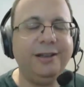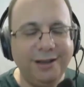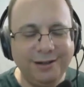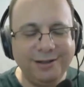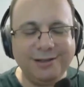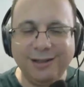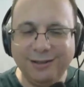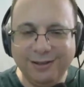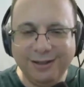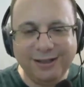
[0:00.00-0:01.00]
Again, it's
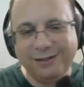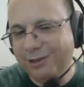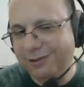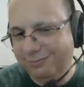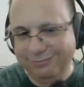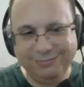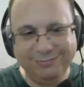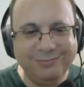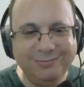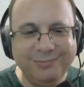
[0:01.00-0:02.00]
not there, but
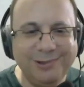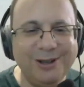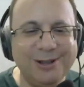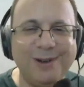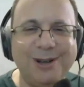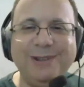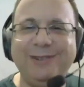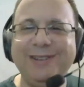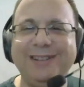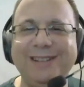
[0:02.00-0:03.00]
who knows, while we're
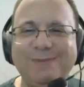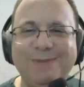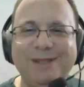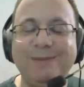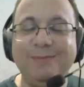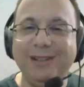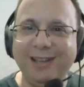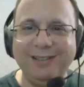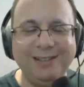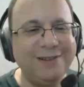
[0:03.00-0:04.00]
doing this, maybe somebody
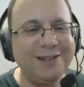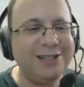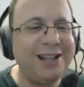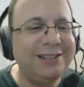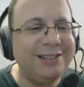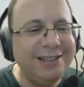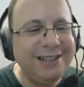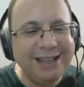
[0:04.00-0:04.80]
added this functionality.